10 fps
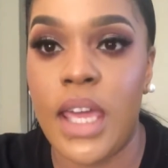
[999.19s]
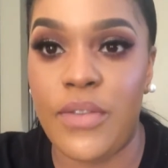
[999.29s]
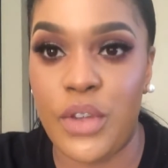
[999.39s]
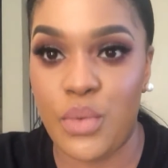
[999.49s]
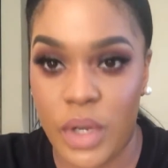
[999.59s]

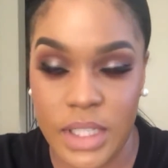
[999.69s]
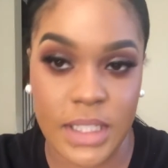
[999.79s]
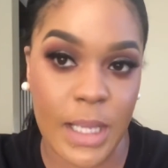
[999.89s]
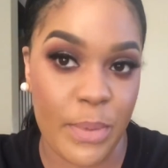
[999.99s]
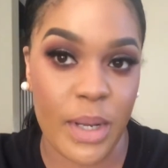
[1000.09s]
if you want to
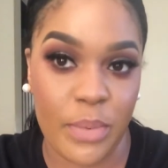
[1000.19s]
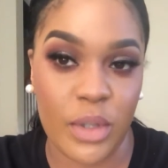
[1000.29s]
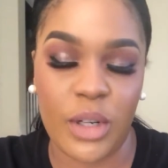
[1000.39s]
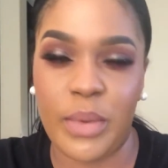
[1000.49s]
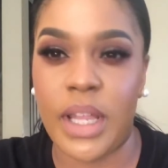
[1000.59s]
step it up
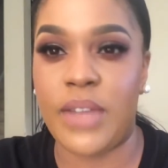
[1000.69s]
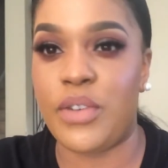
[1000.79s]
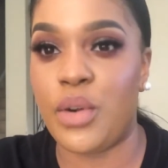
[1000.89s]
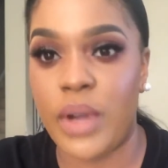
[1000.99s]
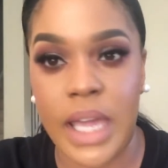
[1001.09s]
a little bit, like
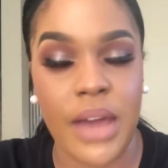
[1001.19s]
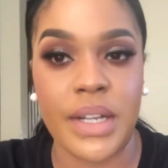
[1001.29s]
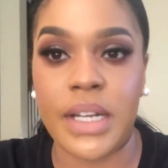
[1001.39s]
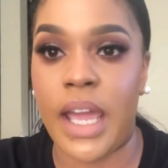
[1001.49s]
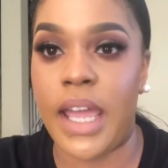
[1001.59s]
if you're going
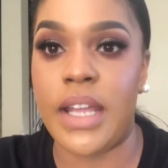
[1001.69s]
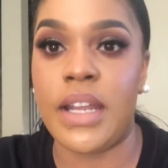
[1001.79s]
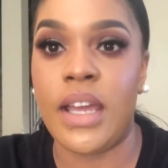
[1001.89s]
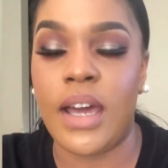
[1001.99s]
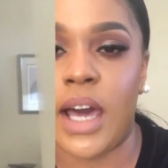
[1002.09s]
out at night,